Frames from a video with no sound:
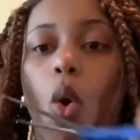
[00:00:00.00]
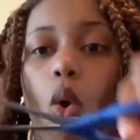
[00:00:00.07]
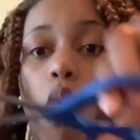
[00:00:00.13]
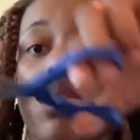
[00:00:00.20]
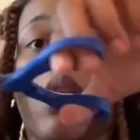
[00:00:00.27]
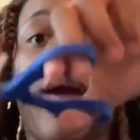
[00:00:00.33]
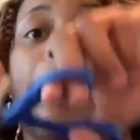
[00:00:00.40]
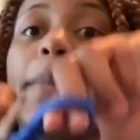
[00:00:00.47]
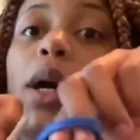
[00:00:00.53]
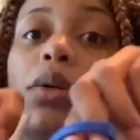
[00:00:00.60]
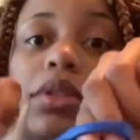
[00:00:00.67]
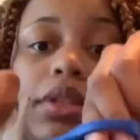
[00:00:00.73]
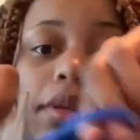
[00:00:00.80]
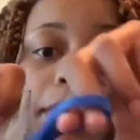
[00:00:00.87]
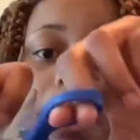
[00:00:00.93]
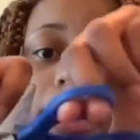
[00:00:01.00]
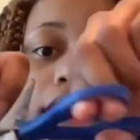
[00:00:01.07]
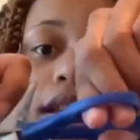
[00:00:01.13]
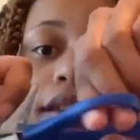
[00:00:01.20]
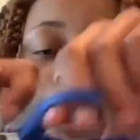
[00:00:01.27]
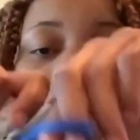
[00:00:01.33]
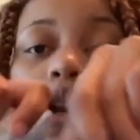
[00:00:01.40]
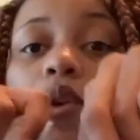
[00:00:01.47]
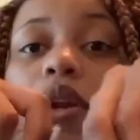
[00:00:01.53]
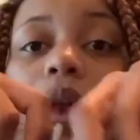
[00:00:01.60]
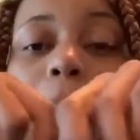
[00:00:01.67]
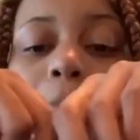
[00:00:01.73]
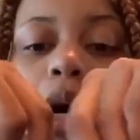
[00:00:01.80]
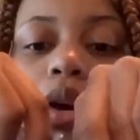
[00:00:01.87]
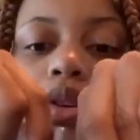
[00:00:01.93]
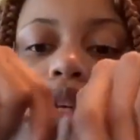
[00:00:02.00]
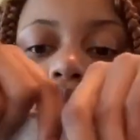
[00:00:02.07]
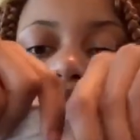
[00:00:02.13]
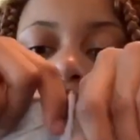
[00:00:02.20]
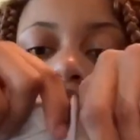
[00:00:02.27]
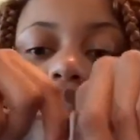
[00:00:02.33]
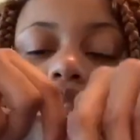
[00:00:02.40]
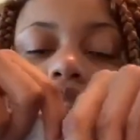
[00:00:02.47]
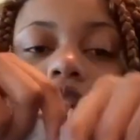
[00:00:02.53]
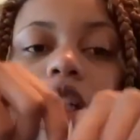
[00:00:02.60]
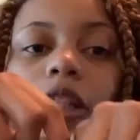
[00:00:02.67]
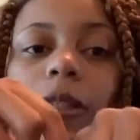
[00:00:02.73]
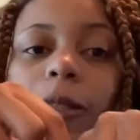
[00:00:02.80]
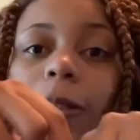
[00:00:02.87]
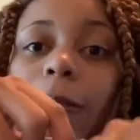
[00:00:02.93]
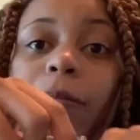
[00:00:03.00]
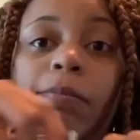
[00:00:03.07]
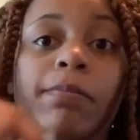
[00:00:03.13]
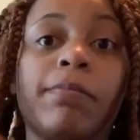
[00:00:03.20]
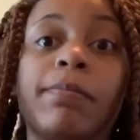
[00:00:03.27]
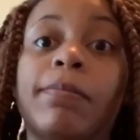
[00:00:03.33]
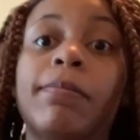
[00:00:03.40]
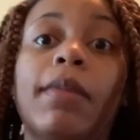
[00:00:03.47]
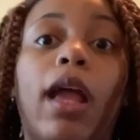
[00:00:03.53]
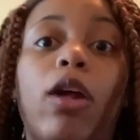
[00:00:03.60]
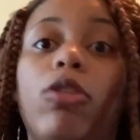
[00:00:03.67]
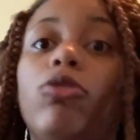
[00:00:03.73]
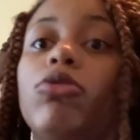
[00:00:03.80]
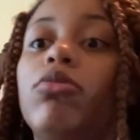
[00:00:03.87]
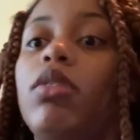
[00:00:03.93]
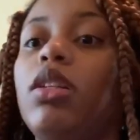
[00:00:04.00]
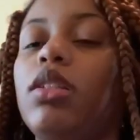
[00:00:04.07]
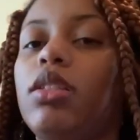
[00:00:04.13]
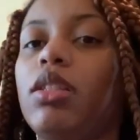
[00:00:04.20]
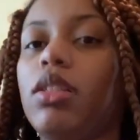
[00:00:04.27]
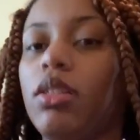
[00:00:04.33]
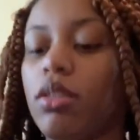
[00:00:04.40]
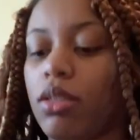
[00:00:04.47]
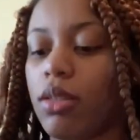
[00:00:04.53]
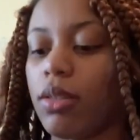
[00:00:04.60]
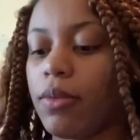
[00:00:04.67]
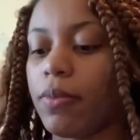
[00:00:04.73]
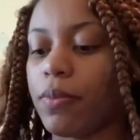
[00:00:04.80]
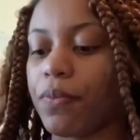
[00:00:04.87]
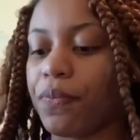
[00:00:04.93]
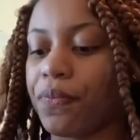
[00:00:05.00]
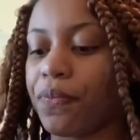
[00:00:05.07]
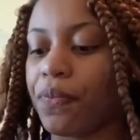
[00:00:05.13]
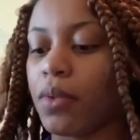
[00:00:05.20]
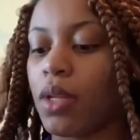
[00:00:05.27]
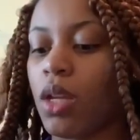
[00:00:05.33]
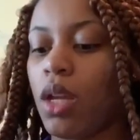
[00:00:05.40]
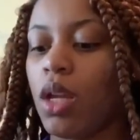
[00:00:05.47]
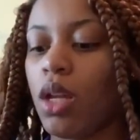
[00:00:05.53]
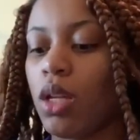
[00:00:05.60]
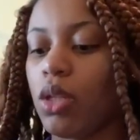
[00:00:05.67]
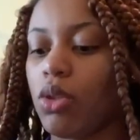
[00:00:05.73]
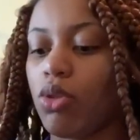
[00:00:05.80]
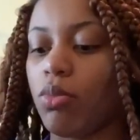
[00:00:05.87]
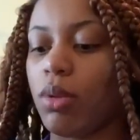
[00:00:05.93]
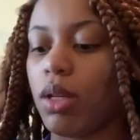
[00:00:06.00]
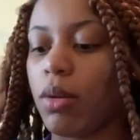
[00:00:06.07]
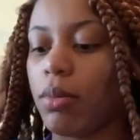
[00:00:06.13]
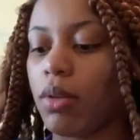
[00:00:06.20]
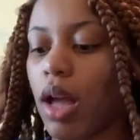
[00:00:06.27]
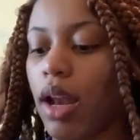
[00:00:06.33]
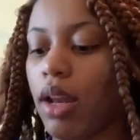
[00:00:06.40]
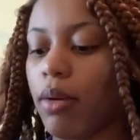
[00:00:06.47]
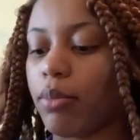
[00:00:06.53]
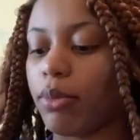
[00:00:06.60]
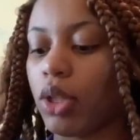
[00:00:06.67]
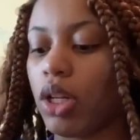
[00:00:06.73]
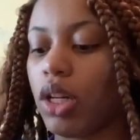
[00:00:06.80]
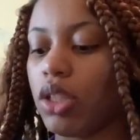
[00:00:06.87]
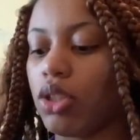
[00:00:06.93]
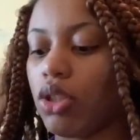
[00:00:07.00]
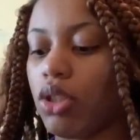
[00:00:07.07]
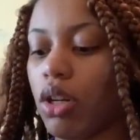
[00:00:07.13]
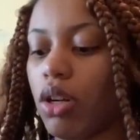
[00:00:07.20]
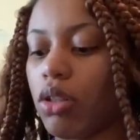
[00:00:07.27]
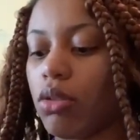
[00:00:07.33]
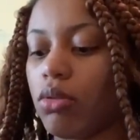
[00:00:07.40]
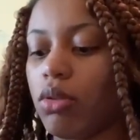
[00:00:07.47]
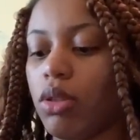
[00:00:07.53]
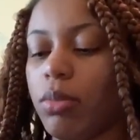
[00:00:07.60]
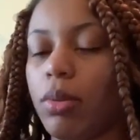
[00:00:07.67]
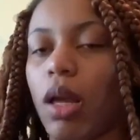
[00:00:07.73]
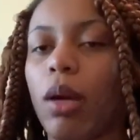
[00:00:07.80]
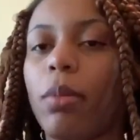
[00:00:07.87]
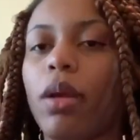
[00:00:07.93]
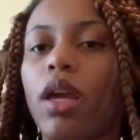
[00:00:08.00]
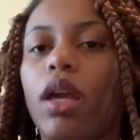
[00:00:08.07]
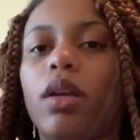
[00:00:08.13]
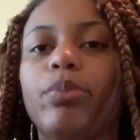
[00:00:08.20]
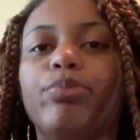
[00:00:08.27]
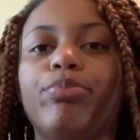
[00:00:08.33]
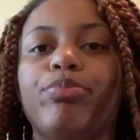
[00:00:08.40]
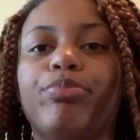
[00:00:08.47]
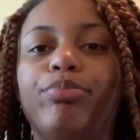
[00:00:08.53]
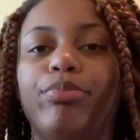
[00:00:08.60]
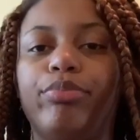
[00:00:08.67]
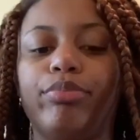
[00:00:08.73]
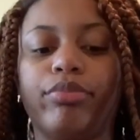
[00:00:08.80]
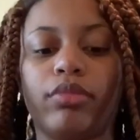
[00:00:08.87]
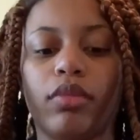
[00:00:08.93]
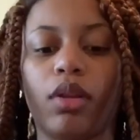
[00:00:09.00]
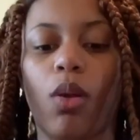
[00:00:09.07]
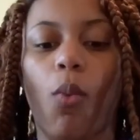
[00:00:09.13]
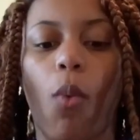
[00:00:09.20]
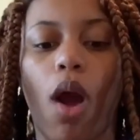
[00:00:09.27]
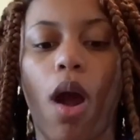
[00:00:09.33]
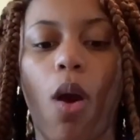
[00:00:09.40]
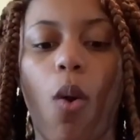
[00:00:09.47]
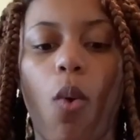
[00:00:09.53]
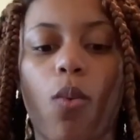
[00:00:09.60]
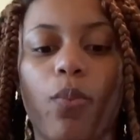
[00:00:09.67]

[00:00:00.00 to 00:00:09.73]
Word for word: or I bought something and didn't even know that I bought it, because I don't know what this is. To be complete, I didn't cut the doggone Ziploc bag. Wow.